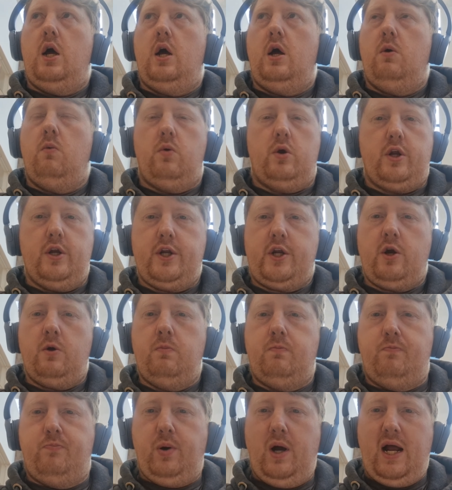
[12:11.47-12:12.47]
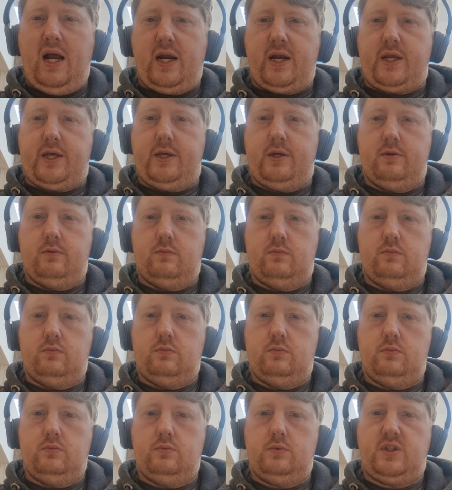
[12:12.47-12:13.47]
we're going to go back
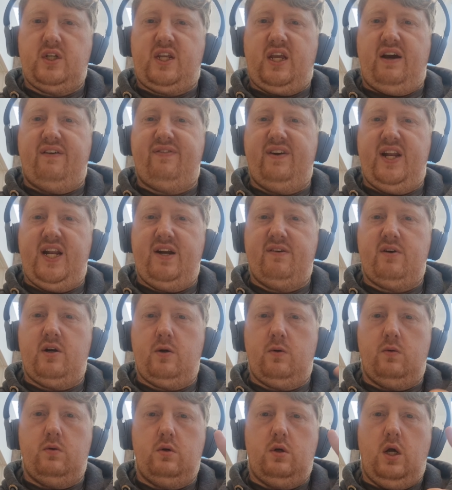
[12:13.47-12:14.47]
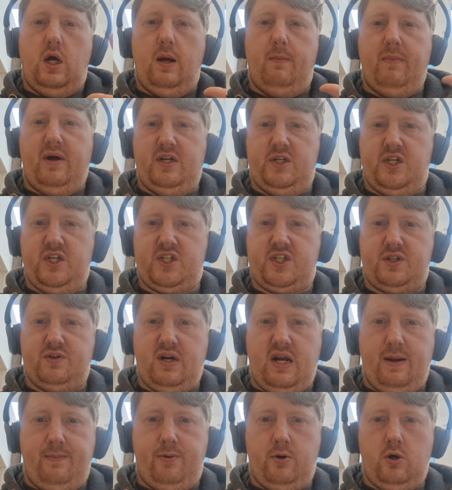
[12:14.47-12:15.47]
to Caffè Nero at Manchester
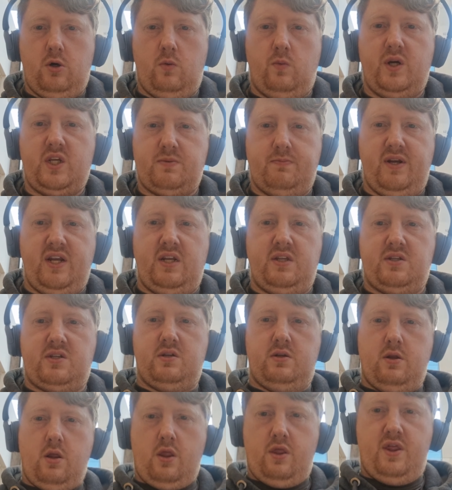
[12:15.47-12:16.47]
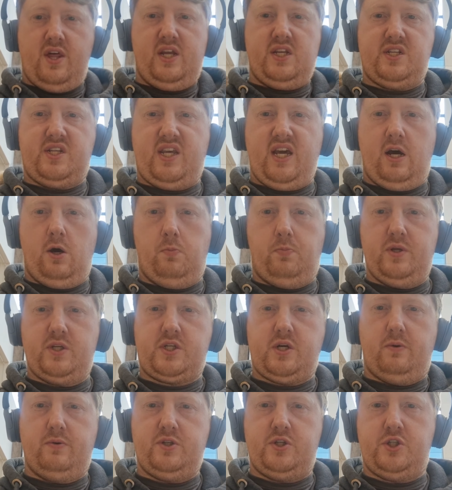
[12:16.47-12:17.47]
Airport, which means this gulp is
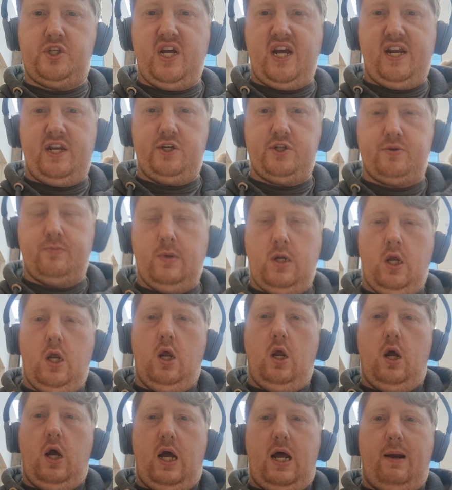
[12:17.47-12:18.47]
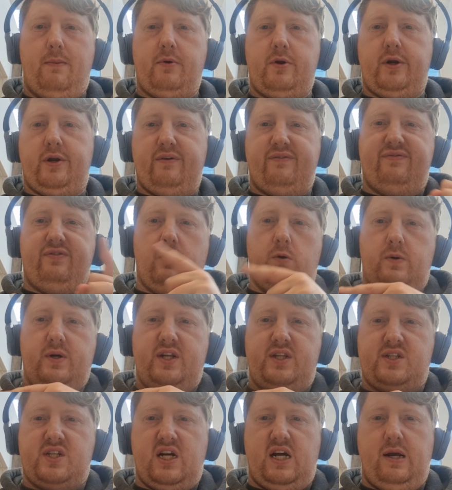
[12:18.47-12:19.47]
going to change. I'm going to go forward in
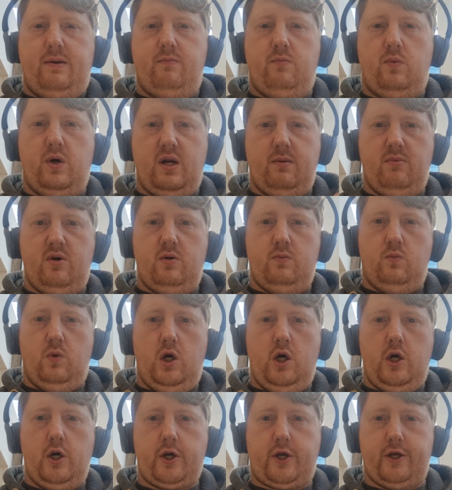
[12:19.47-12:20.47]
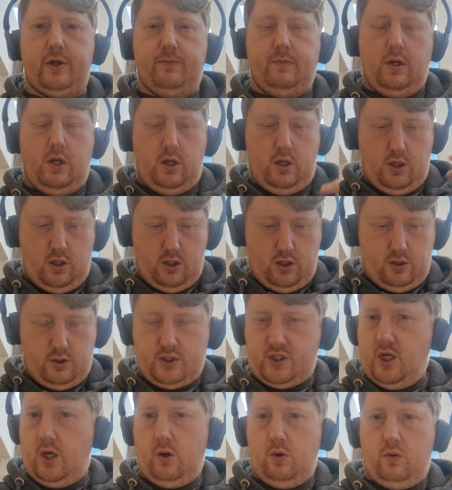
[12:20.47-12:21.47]
time when I'm at work,
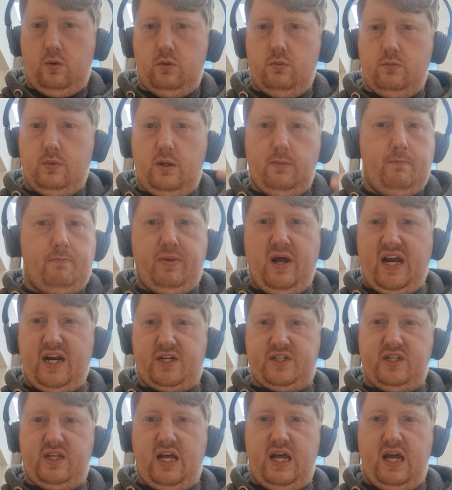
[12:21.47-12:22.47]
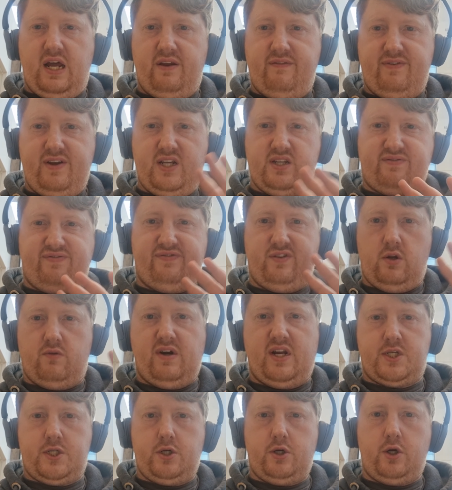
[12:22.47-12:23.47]
so back to the high-vis
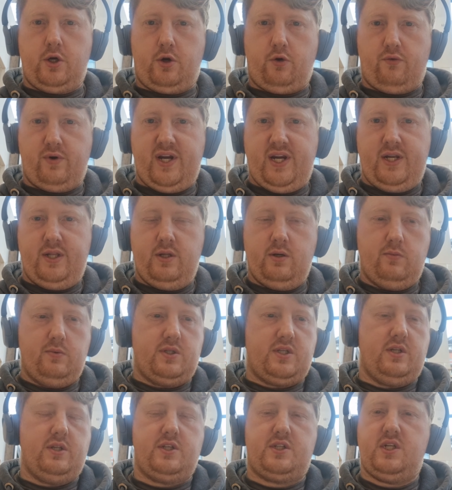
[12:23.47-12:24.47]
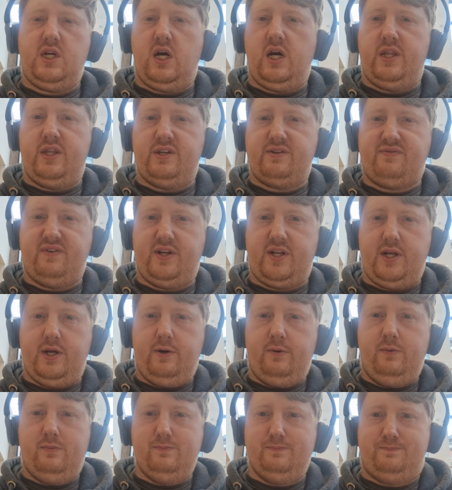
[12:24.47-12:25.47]
fluorescent green that was at the start of this video.